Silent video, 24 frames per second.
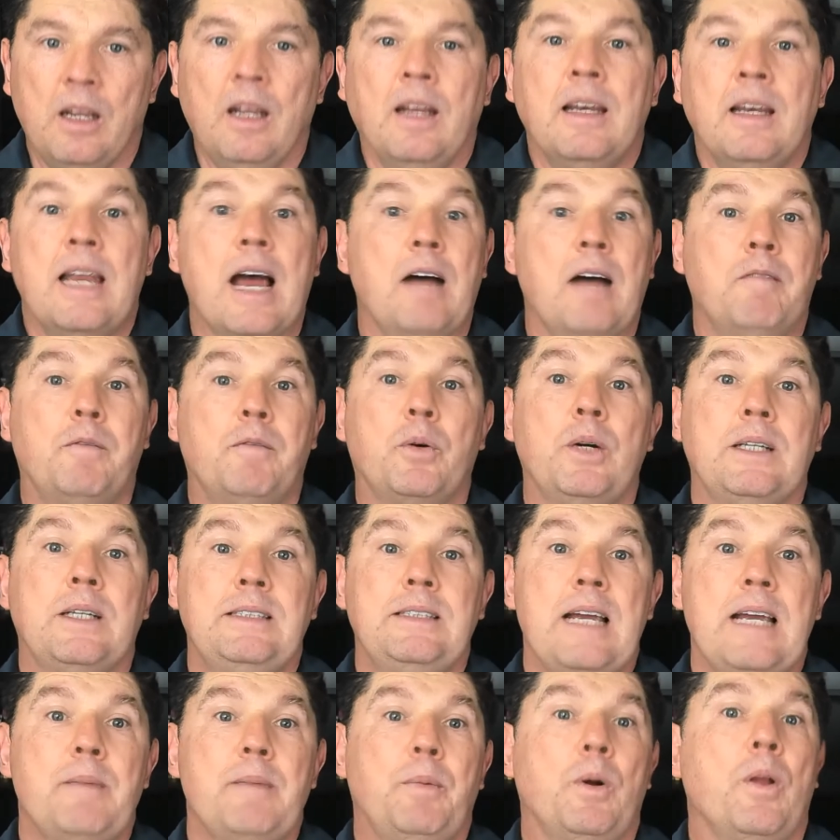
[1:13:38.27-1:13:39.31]
Now, for
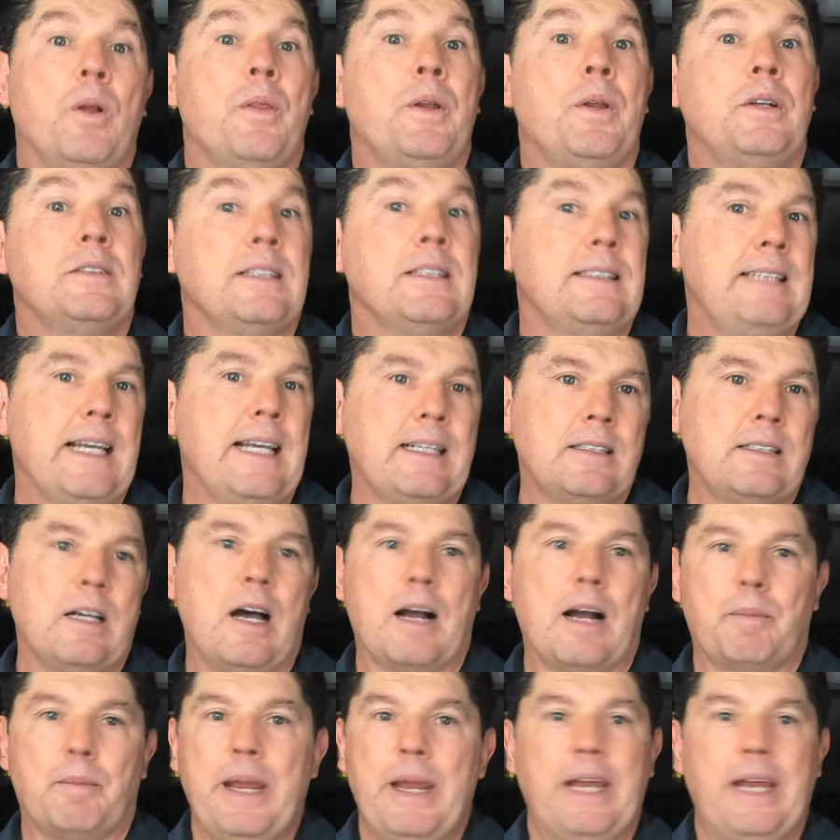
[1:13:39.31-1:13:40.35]
example, there's a
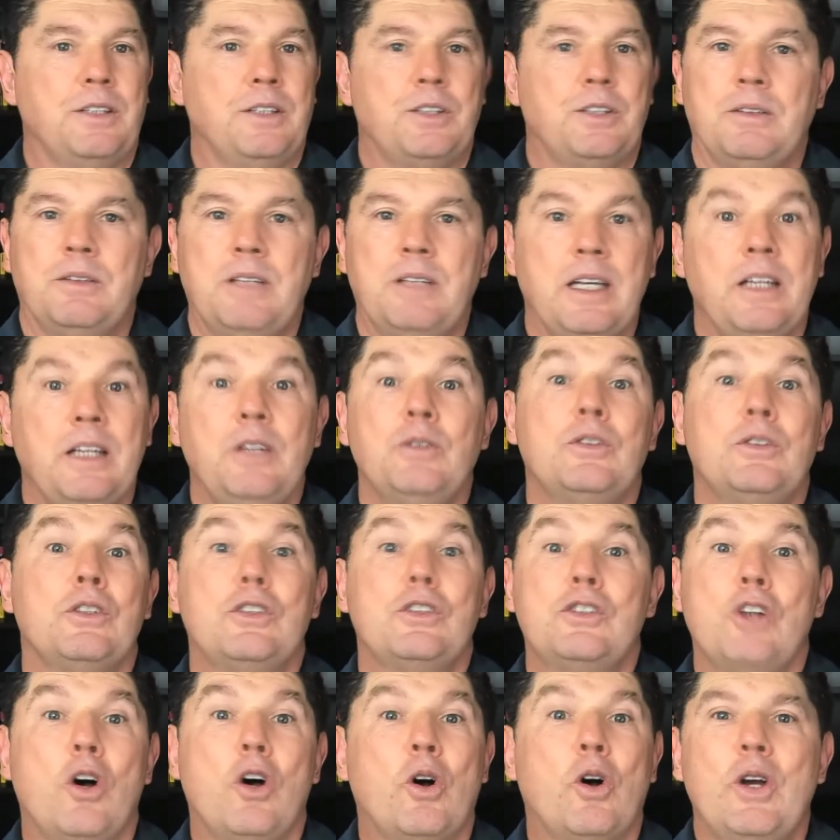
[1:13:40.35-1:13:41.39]
TikTok page that uses
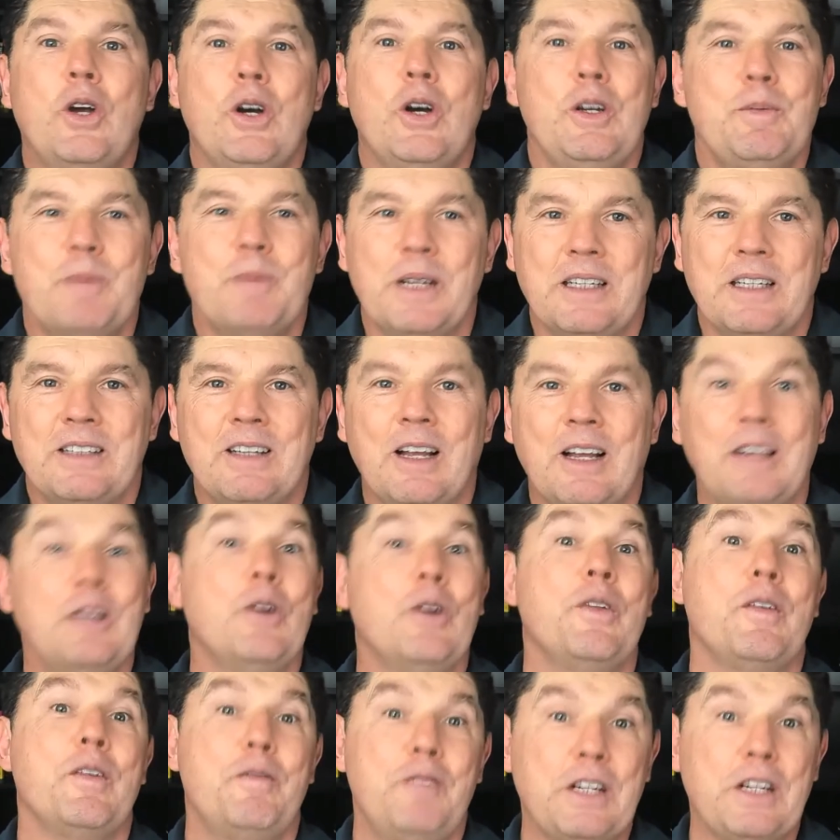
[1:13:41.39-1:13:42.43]
Saul Goodman, now, you know,
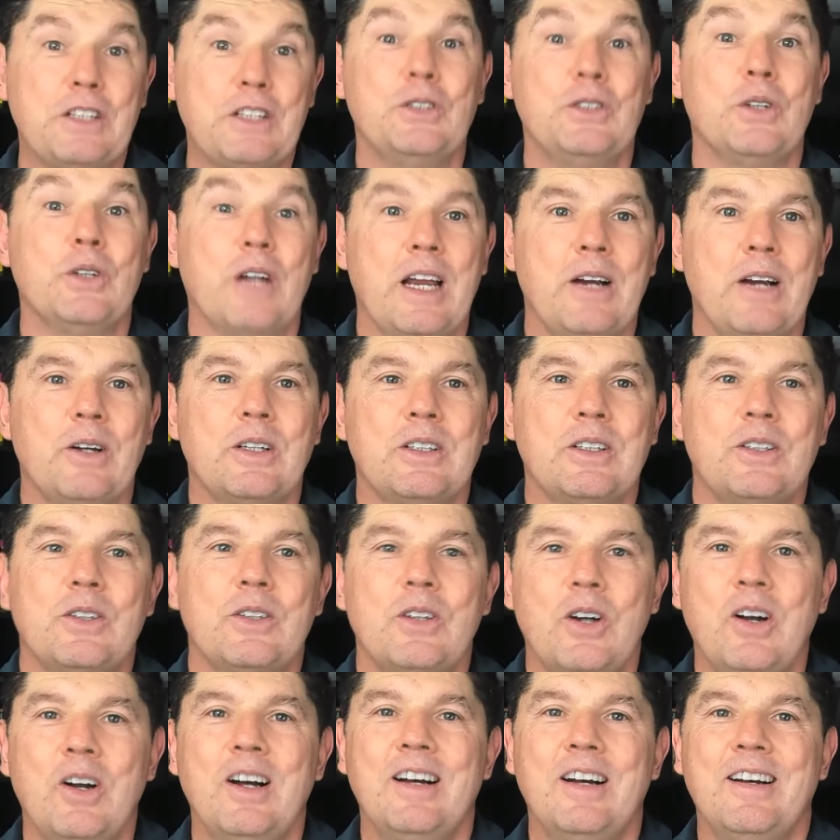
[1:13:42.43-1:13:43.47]
the fictional
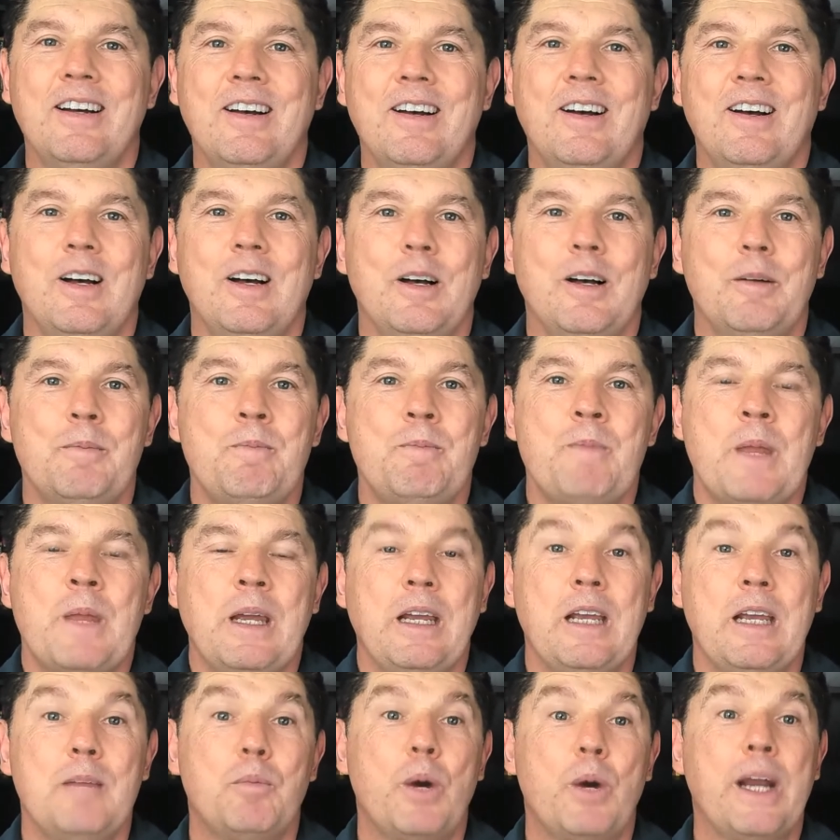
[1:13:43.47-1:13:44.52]
character uh, uh,
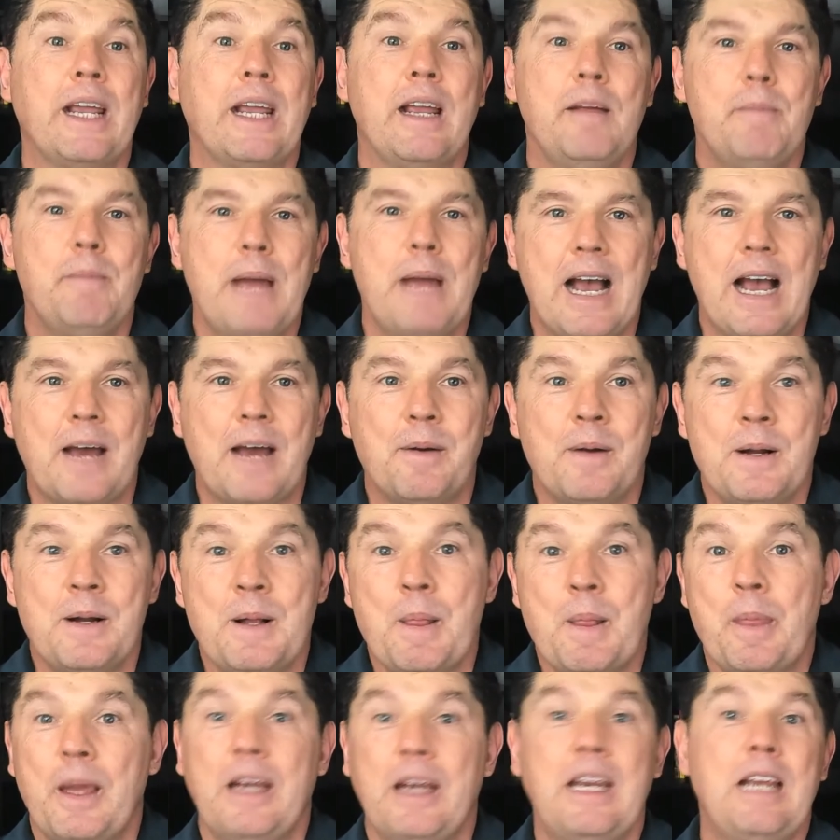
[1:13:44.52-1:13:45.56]
in Breaking Bad,
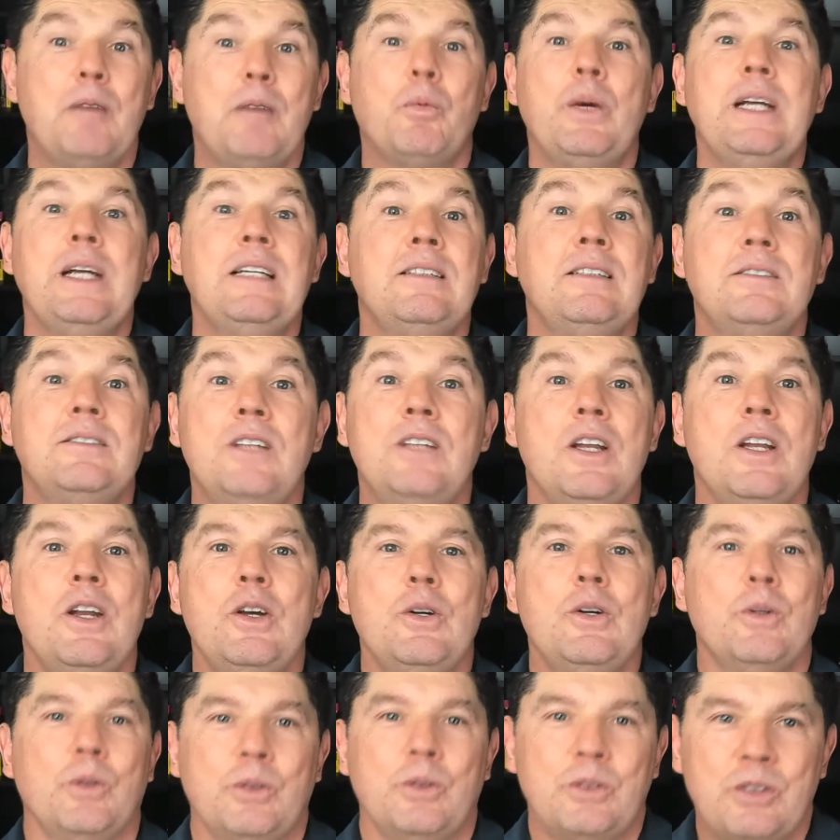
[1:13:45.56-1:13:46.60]
and he reads the
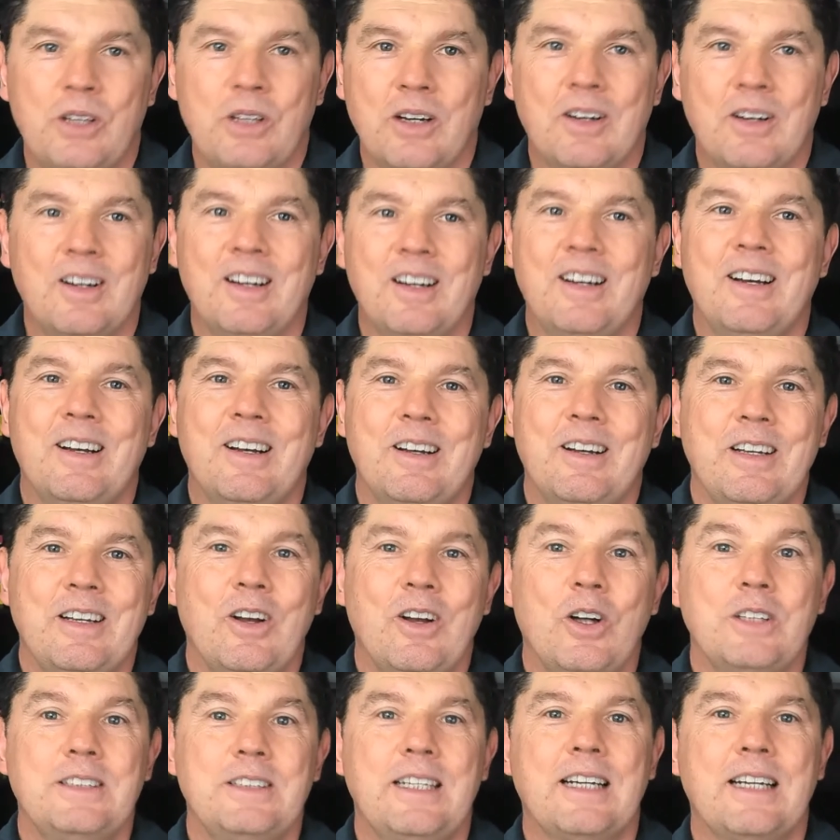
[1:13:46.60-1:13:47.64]
news uh,
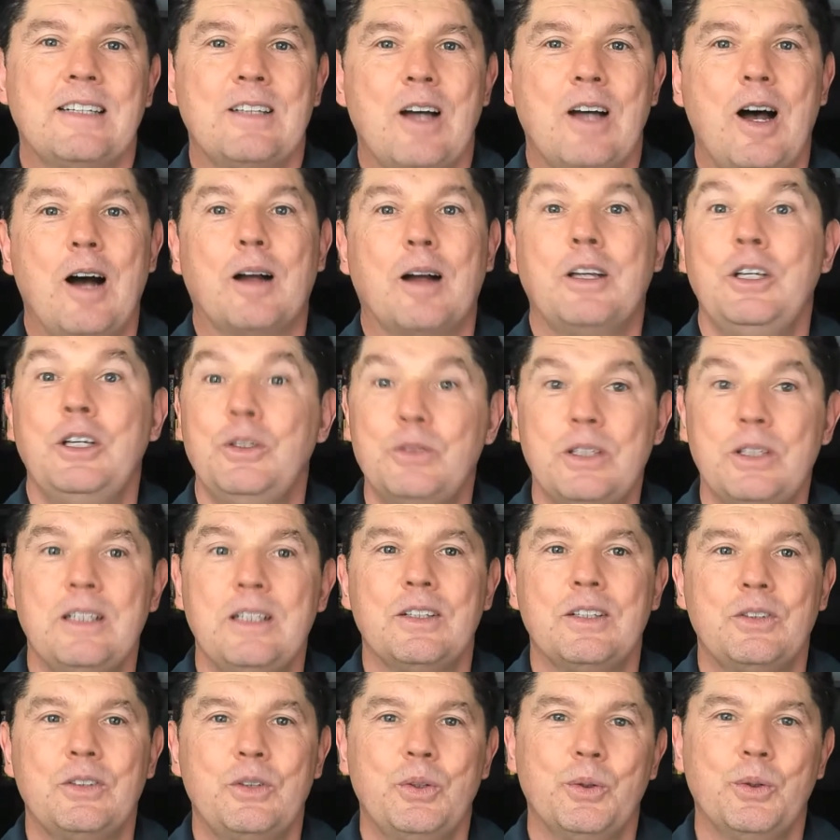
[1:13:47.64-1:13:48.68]
on TikTok using
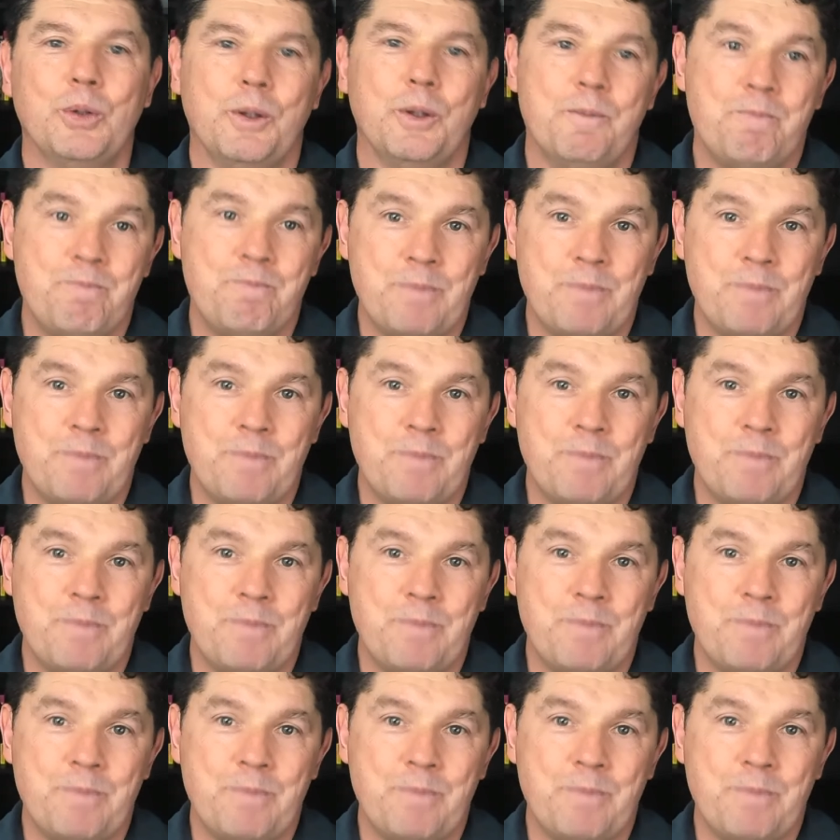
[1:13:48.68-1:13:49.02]
this tool.